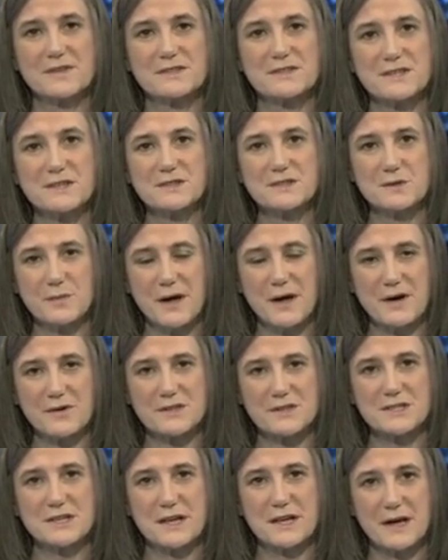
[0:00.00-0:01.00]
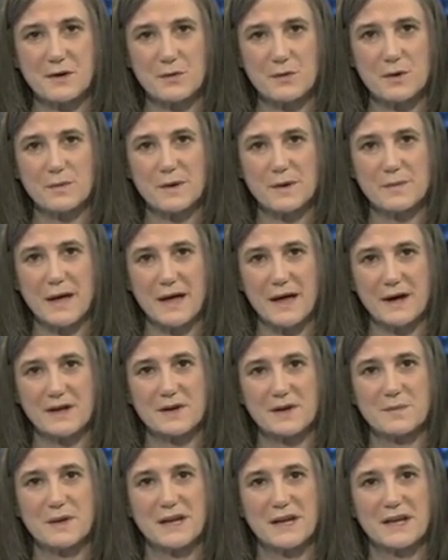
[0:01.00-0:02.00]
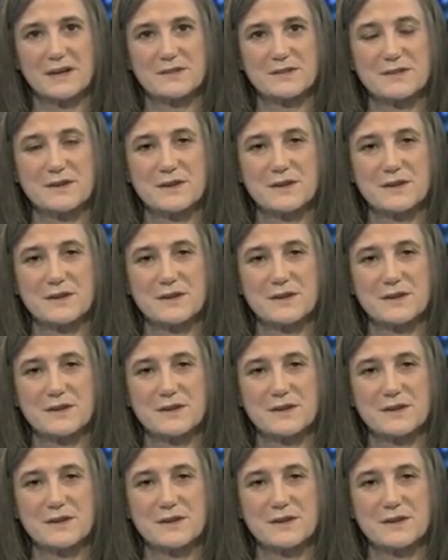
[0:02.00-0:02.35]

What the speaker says: This is Democracy Now! We'll be back in a minute.